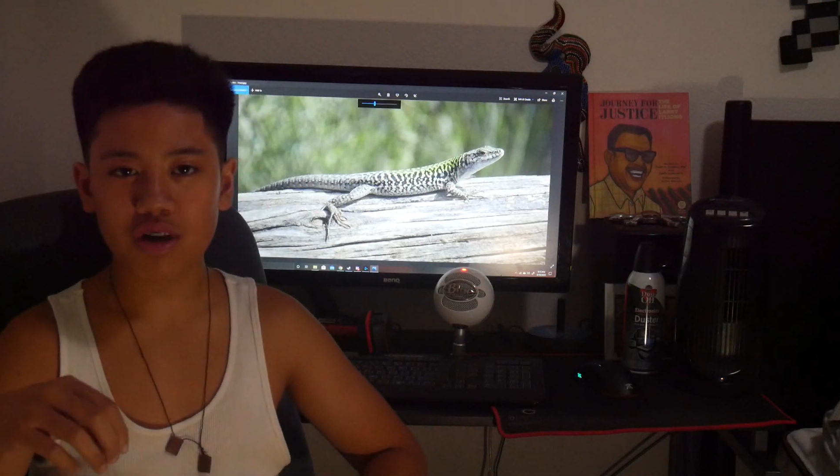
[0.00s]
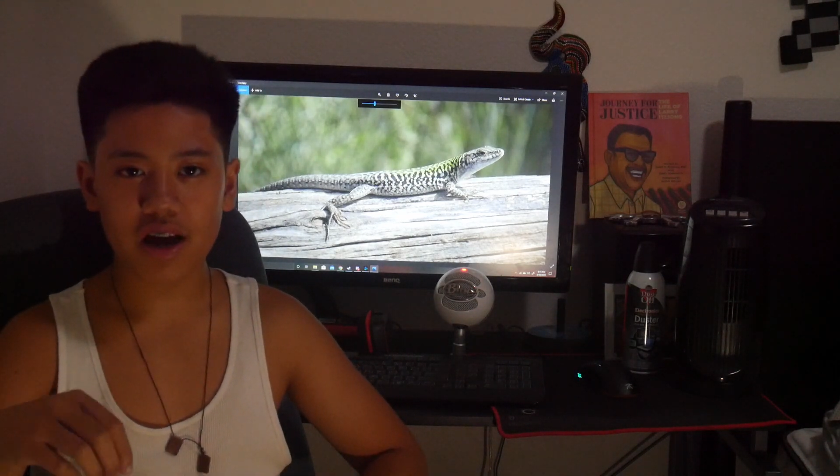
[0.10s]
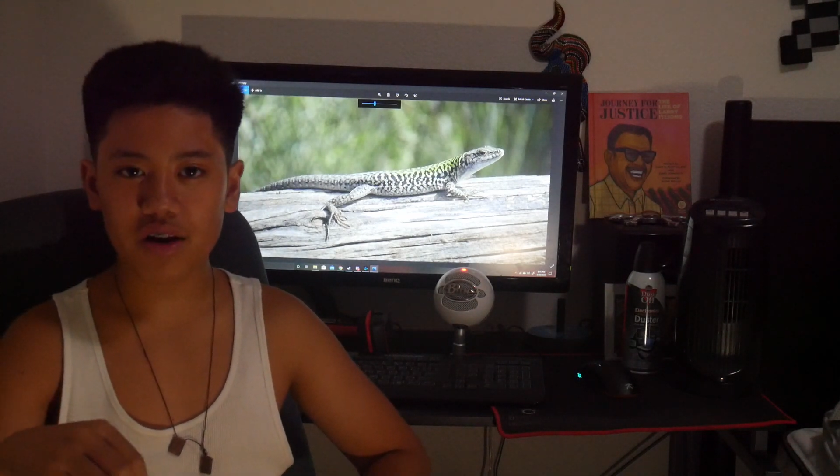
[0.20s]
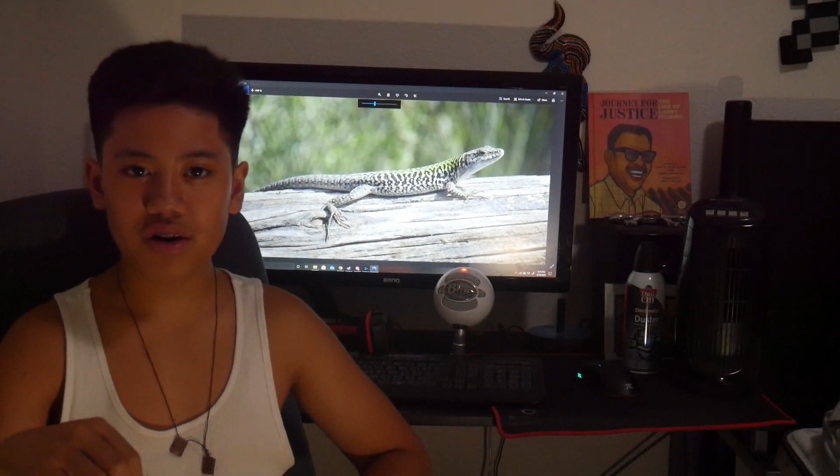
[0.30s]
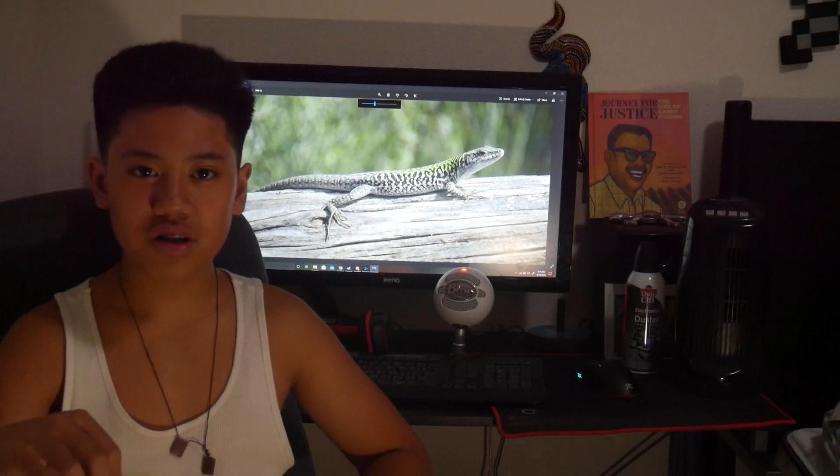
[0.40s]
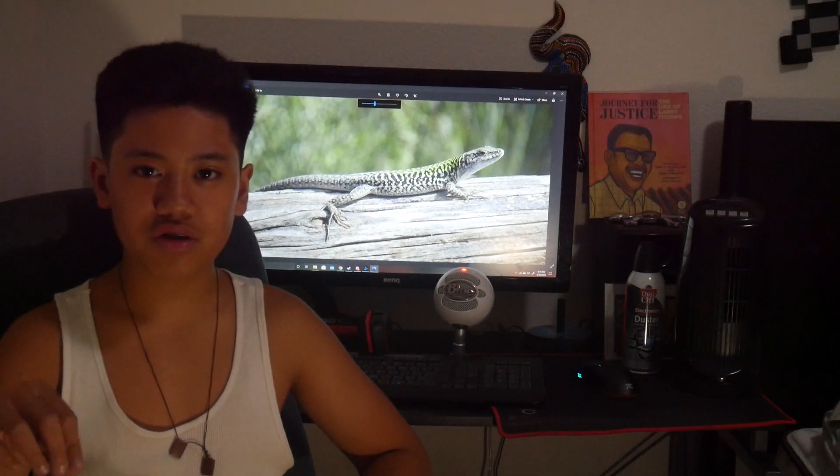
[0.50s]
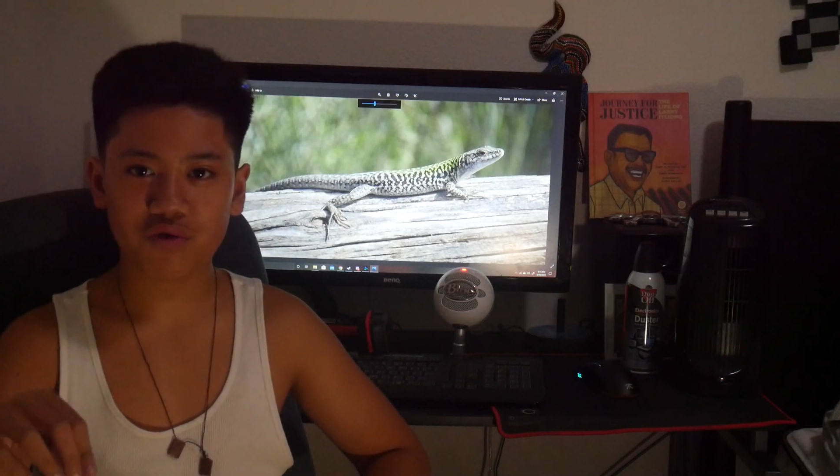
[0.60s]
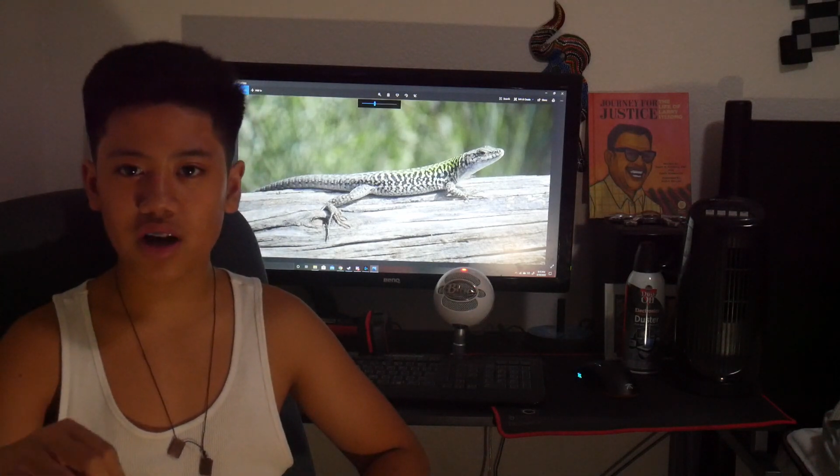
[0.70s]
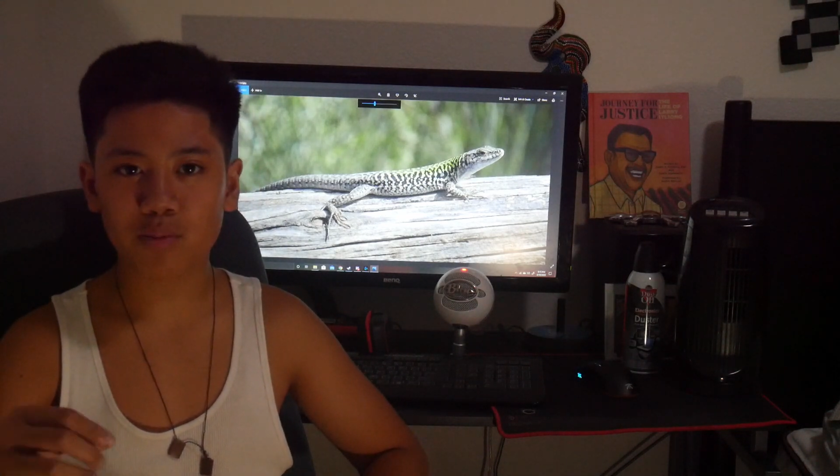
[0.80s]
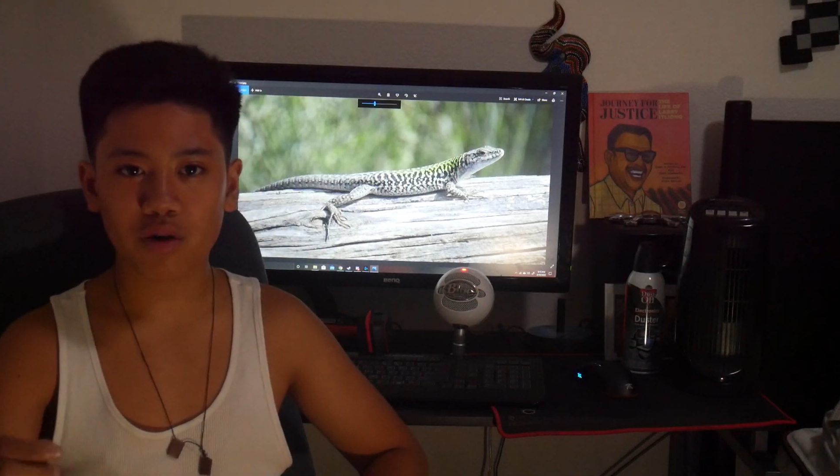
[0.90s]
the area to
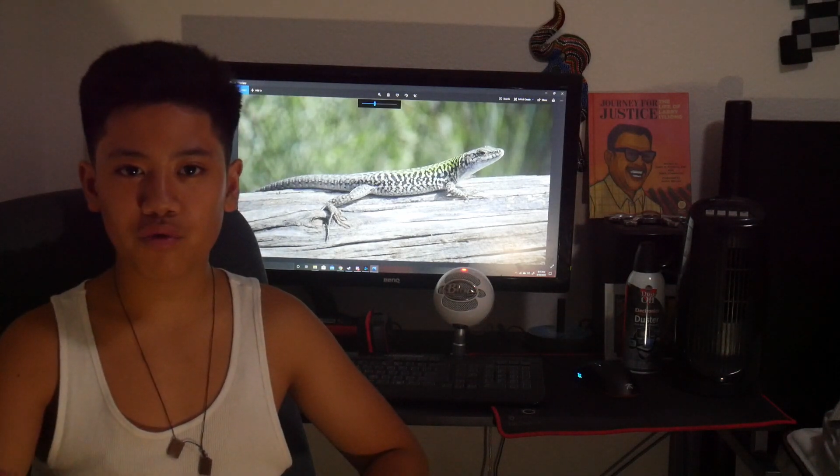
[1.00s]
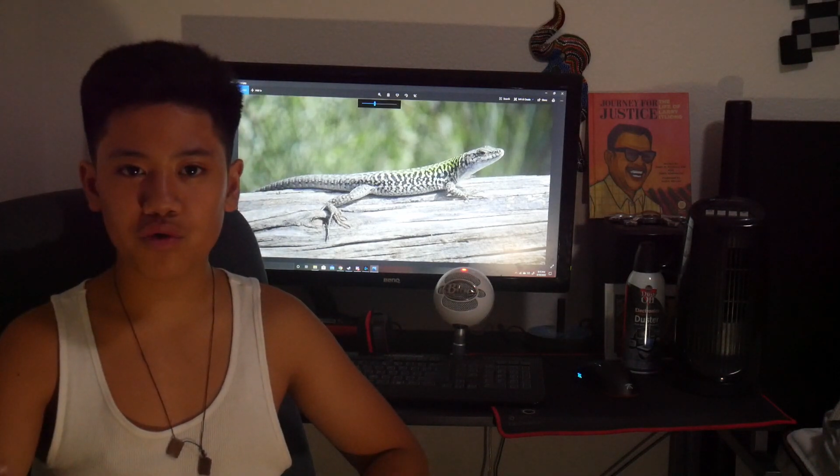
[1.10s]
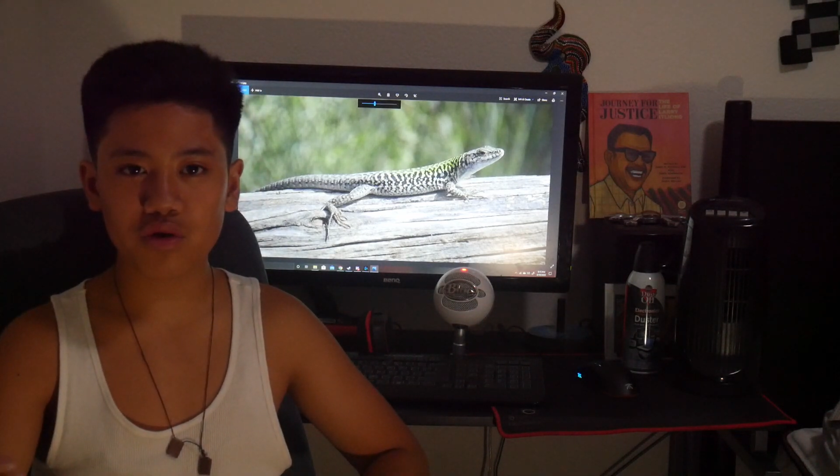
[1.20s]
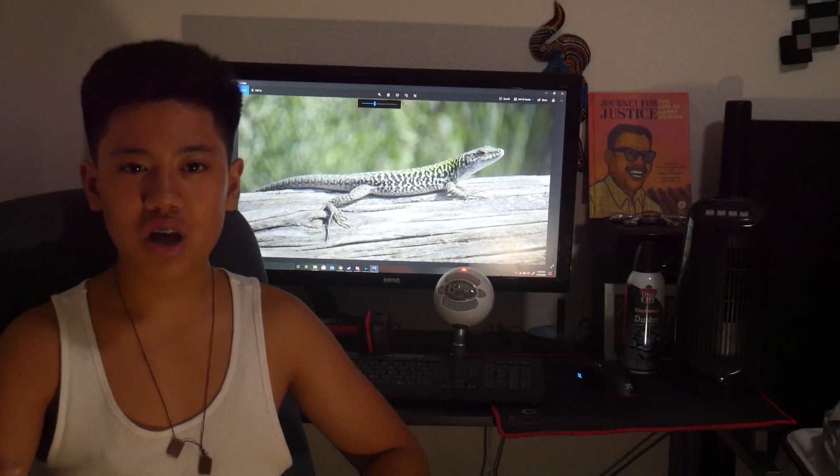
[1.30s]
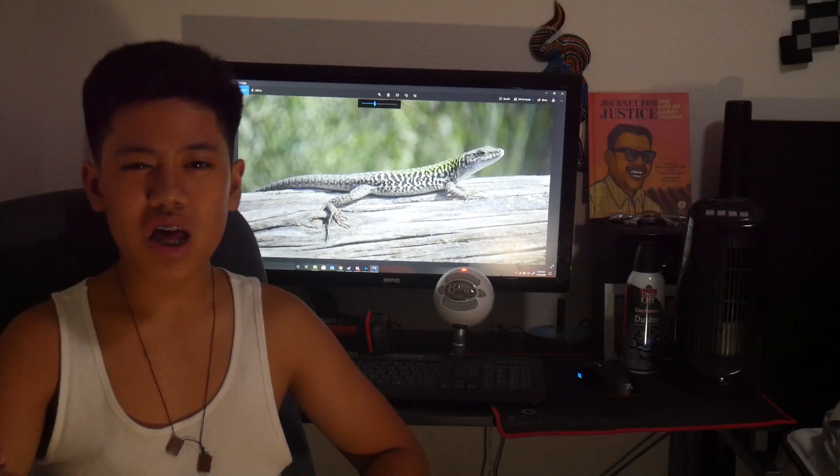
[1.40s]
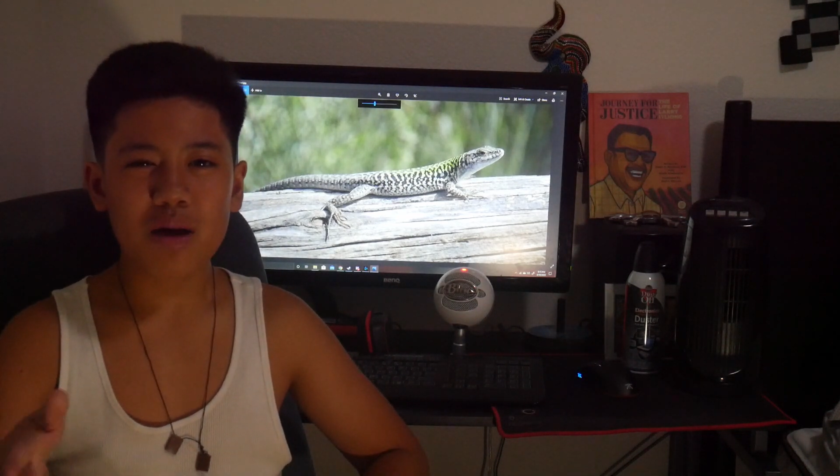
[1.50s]
find more food,